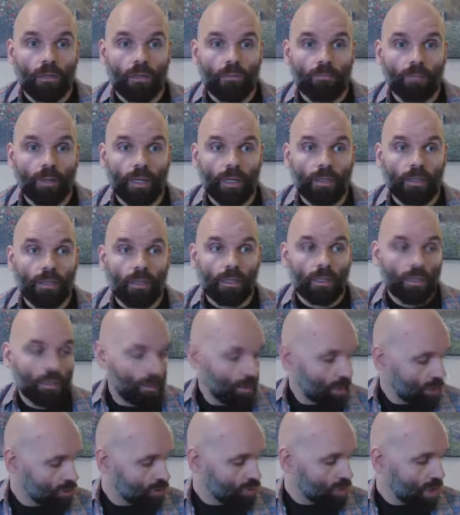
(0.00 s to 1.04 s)
But
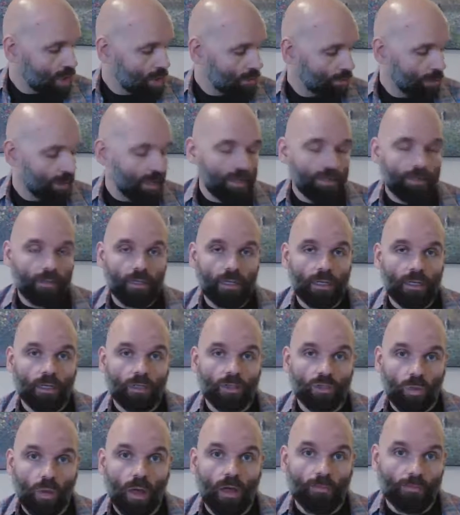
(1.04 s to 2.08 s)
let's try to play the
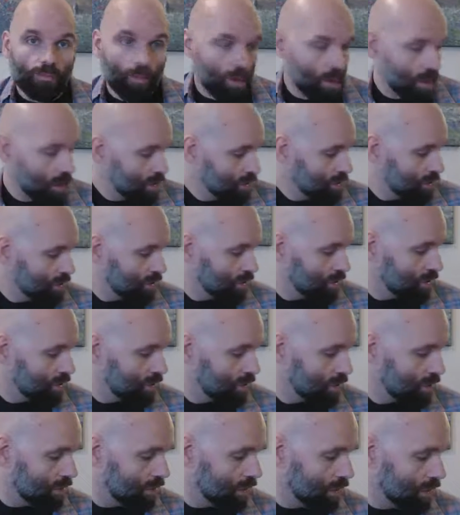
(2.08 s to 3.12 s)
12 bars,
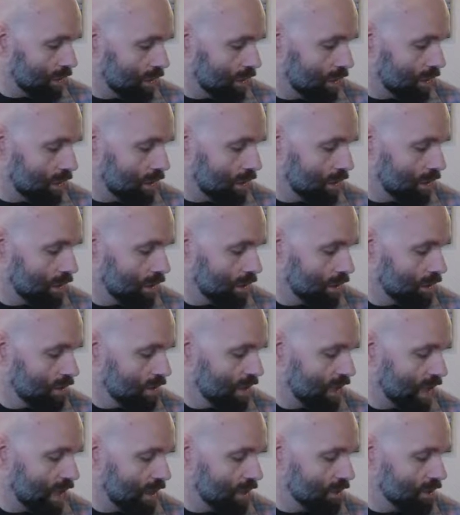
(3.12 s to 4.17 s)
the
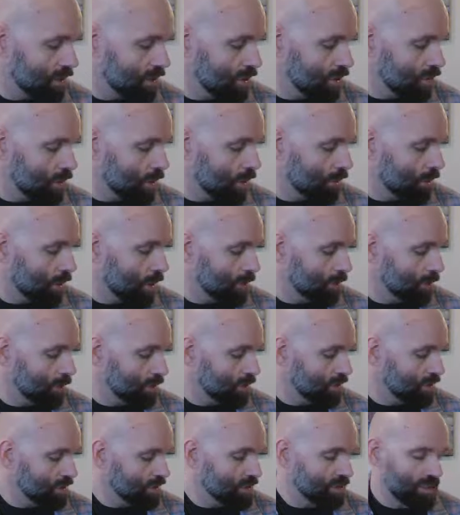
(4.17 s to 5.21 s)
scales in the 12 bar
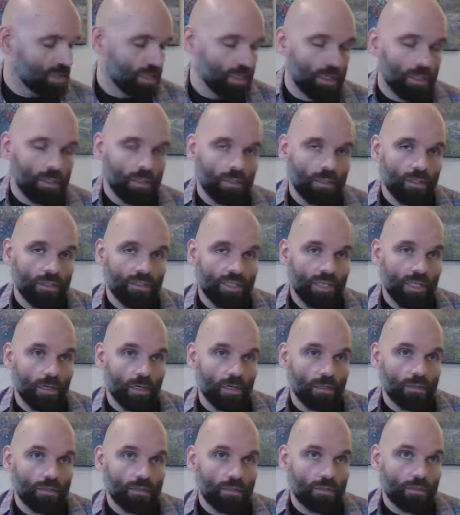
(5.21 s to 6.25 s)
blues in C. Let's get
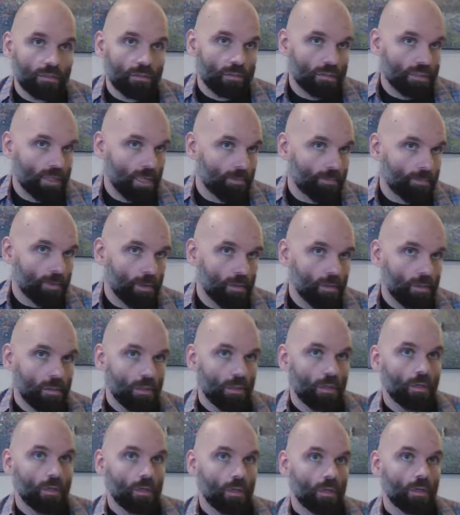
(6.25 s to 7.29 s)
our tempo.
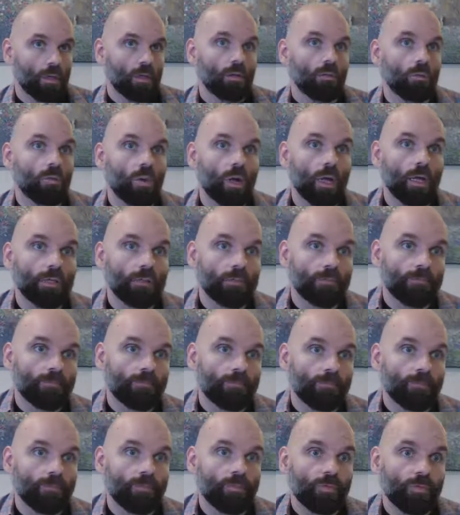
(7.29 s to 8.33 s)
1,
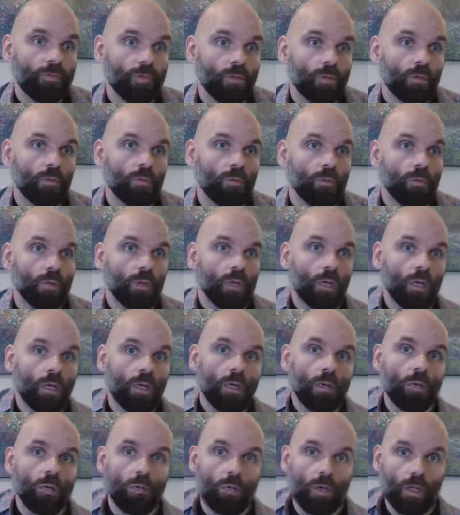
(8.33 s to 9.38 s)
2,
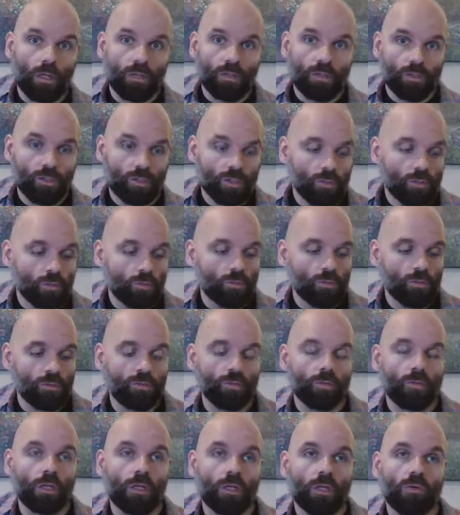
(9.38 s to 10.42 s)
1, 2,
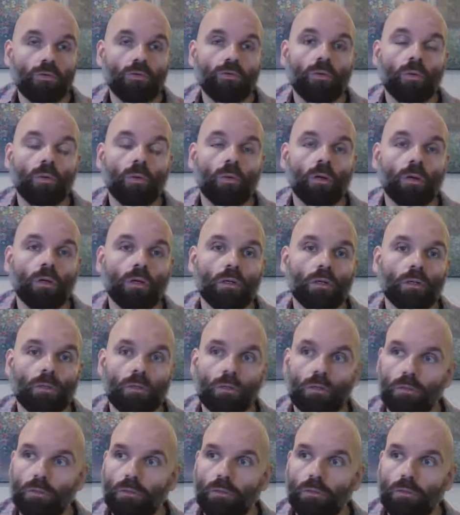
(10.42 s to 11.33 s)
3, 4.